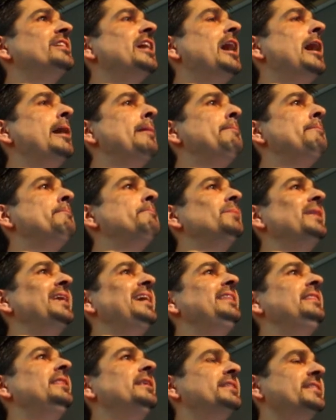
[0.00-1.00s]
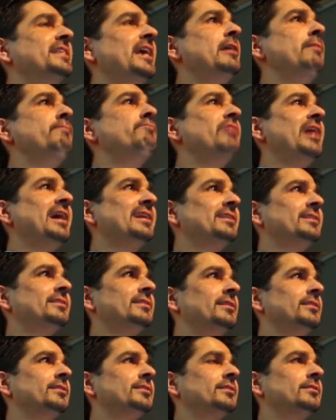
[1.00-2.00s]
of time in the same
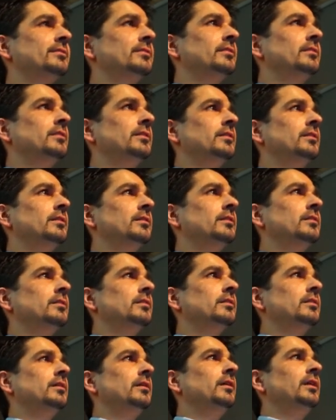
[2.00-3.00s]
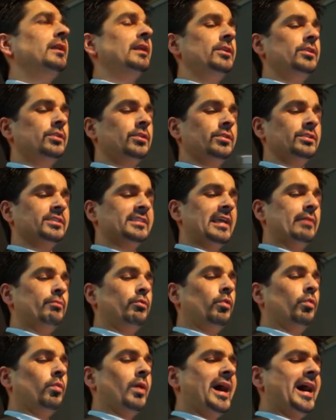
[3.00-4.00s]
practices. Now, you could say,
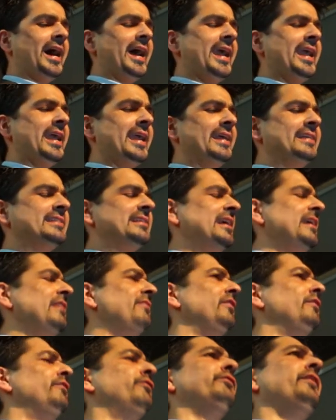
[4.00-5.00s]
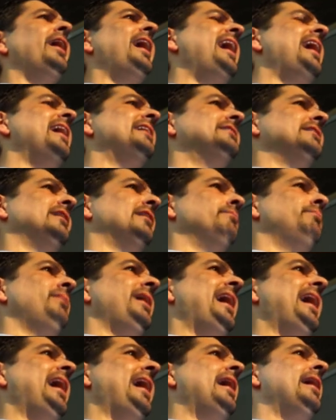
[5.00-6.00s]
well, why is it even fair to
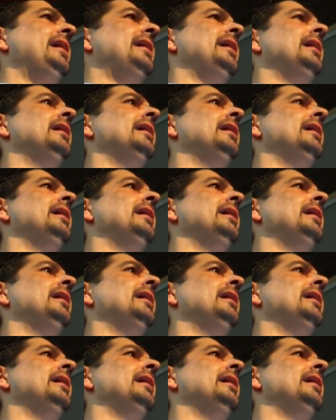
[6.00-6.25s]
compare